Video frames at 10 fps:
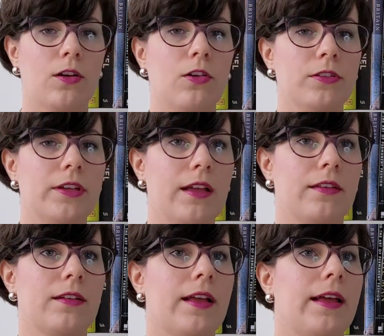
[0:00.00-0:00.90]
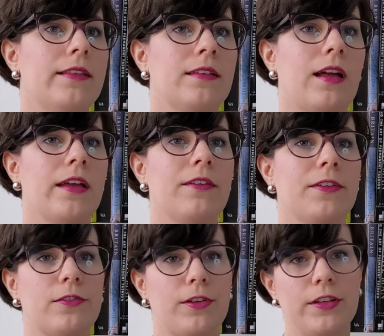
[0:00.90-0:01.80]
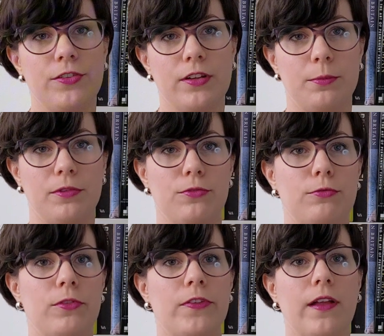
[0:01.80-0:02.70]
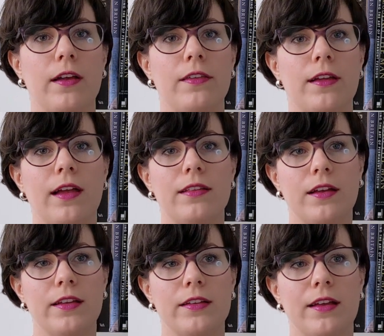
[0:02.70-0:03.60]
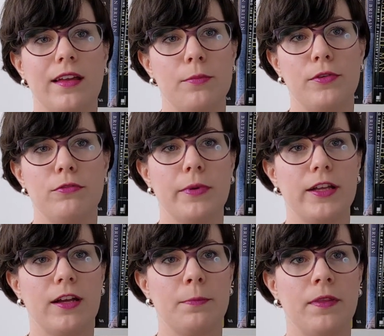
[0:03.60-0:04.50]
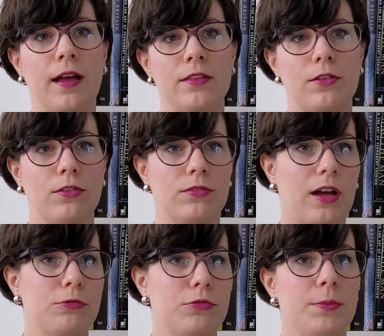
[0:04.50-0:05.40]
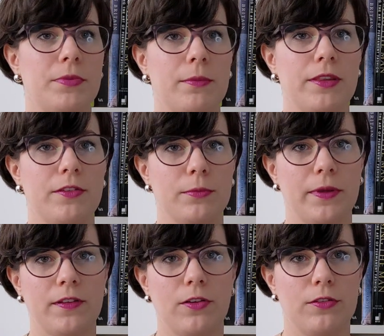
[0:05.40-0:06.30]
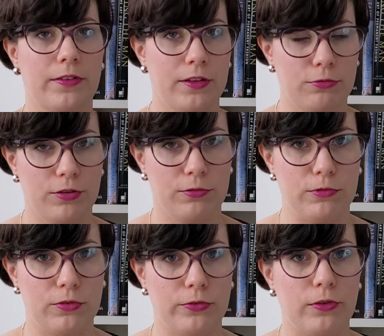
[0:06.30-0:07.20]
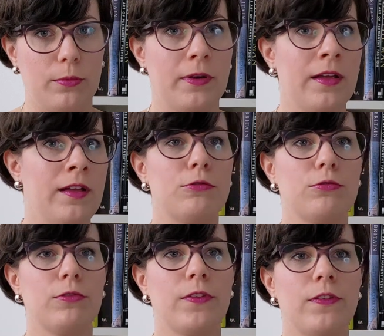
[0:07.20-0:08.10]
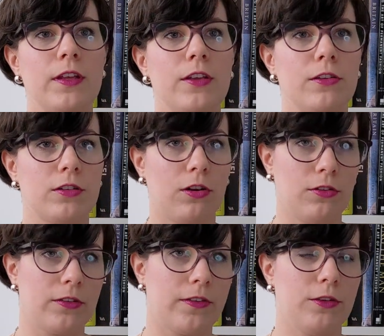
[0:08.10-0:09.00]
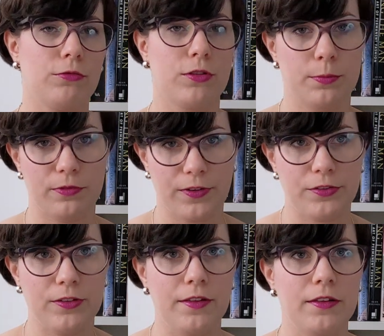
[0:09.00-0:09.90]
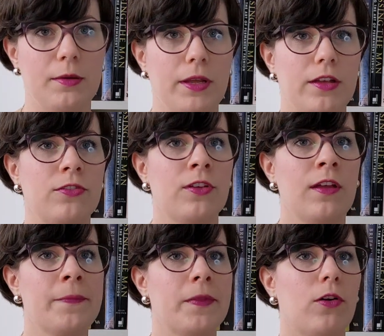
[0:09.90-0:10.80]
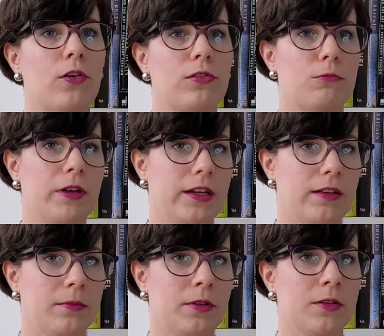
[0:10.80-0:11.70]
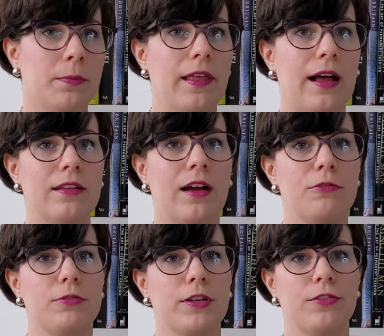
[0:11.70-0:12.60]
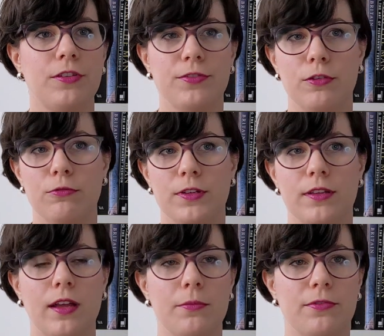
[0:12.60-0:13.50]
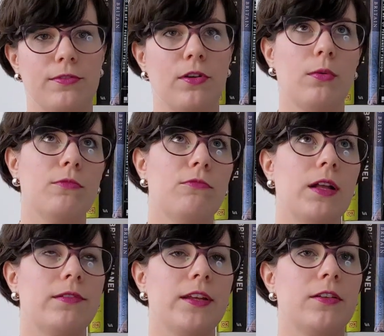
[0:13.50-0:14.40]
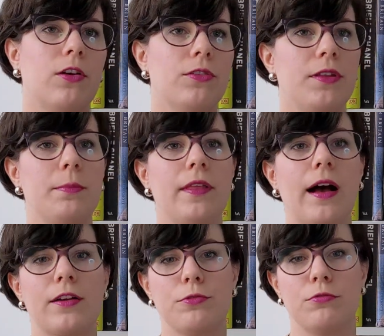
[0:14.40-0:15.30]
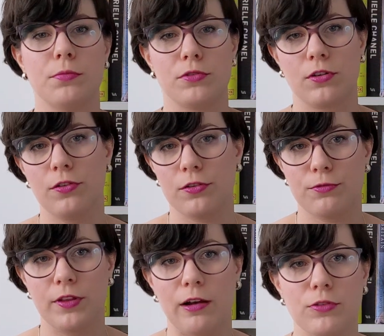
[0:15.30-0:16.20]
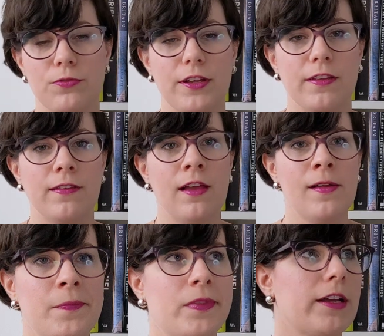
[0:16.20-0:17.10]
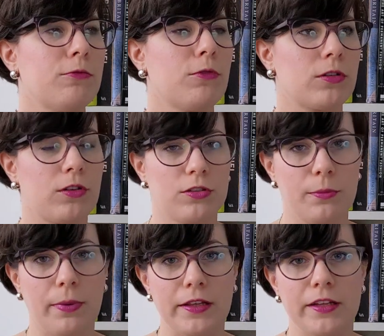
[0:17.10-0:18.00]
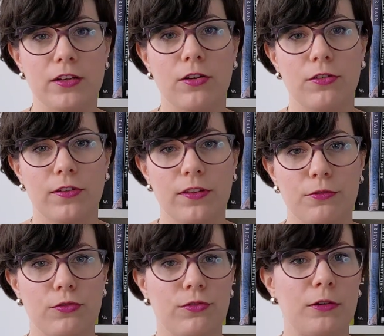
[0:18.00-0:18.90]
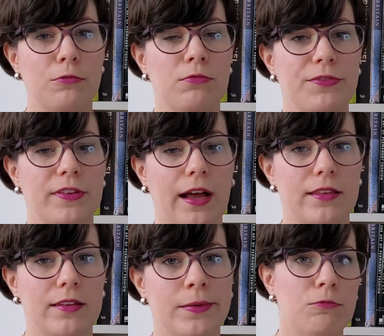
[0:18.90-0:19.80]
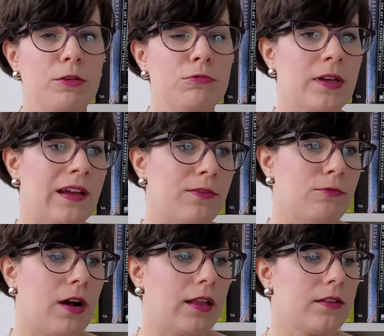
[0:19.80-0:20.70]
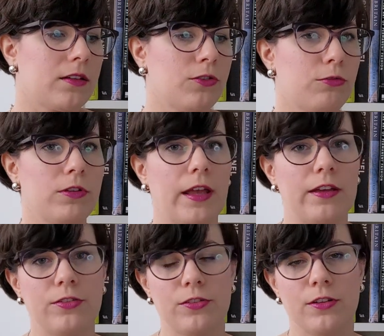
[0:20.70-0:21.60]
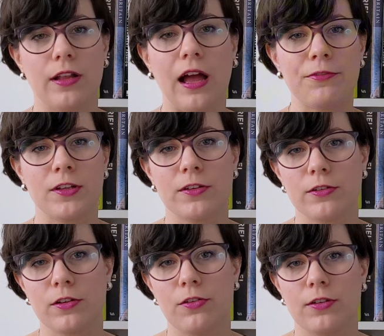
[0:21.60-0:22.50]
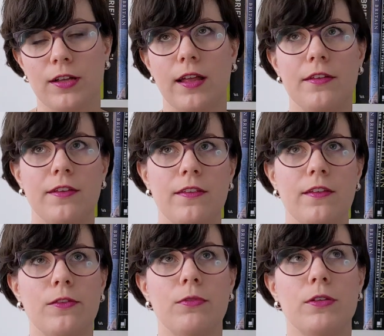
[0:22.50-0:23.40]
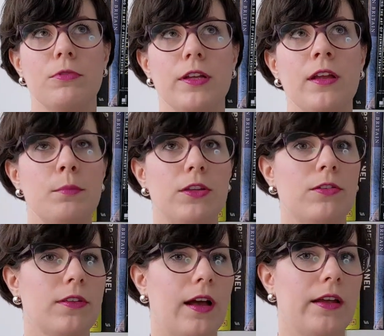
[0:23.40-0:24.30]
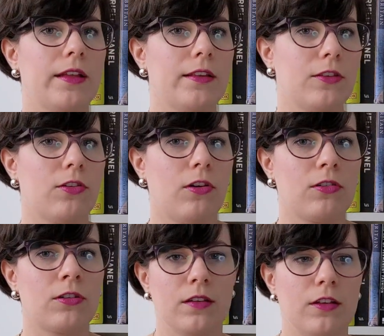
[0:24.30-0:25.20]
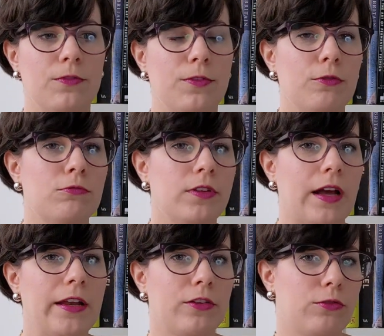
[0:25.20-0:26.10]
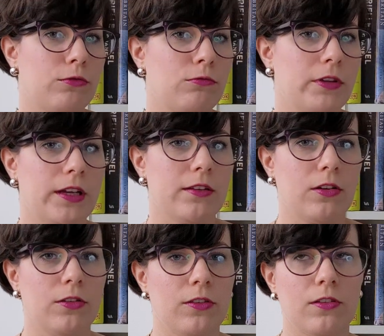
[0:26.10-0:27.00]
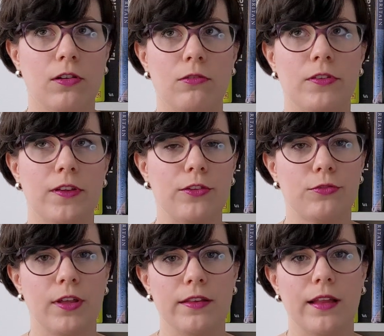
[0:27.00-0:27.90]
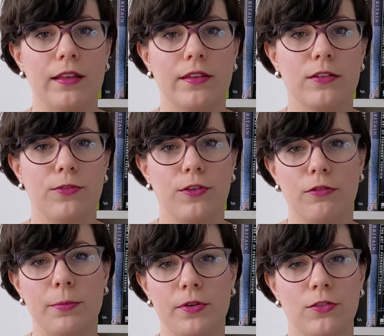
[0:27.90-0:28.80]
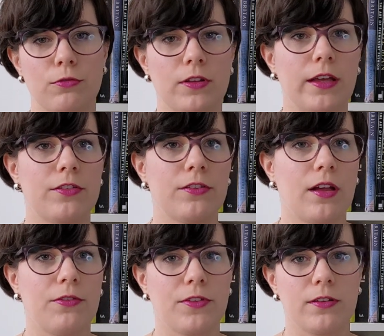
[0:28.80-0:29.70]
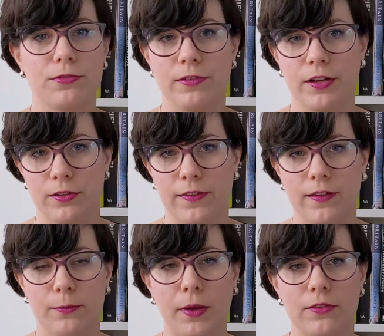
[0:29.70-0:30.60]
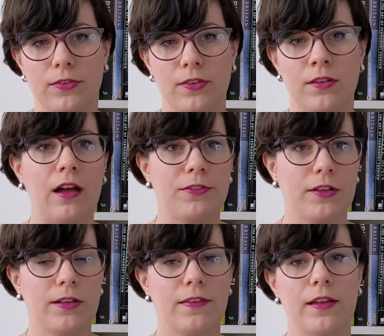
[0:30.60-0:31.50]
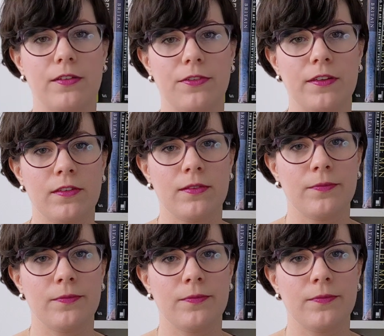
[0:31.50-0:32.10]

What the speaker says: On the other hand, I have a strategic approach to style, and I can help you make a plan on how to implement your best colors into your wardrobe, how to sneak your colors into your professional image, or we can plan how you can shift over time from wearing only black to more colorful outfits. We can work on combining colors if you struggle with that. We would have one consultation after your color analysis when we meet online and talk. If you would like to, we can also schedule another follow-up consultation after 3 or 6 months after the service.